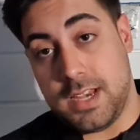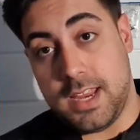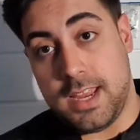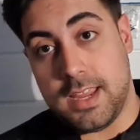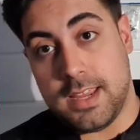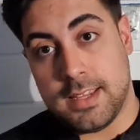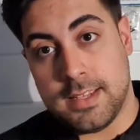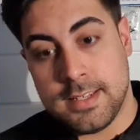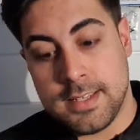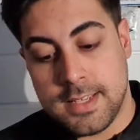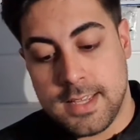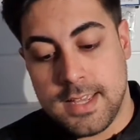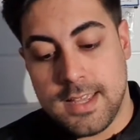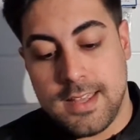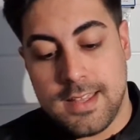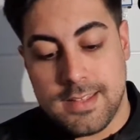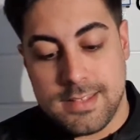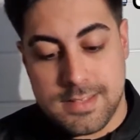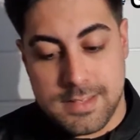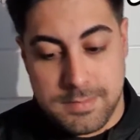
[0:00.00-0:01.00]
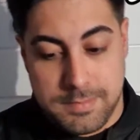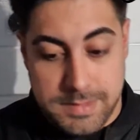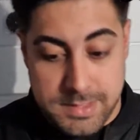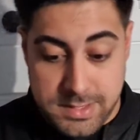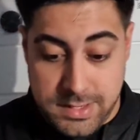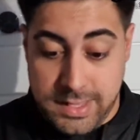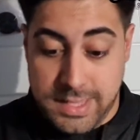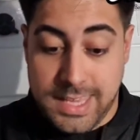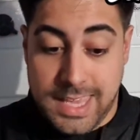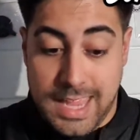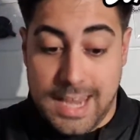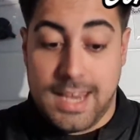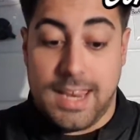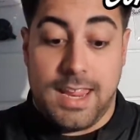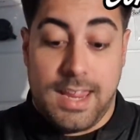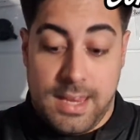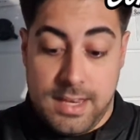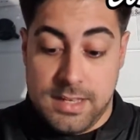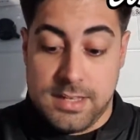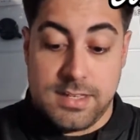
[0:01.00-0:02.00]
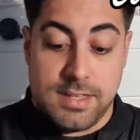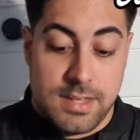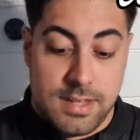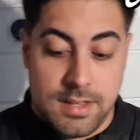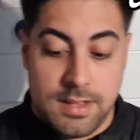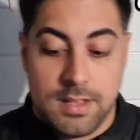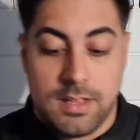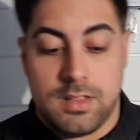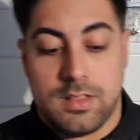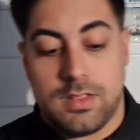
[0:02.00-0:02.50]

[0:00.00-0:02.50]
it to get it into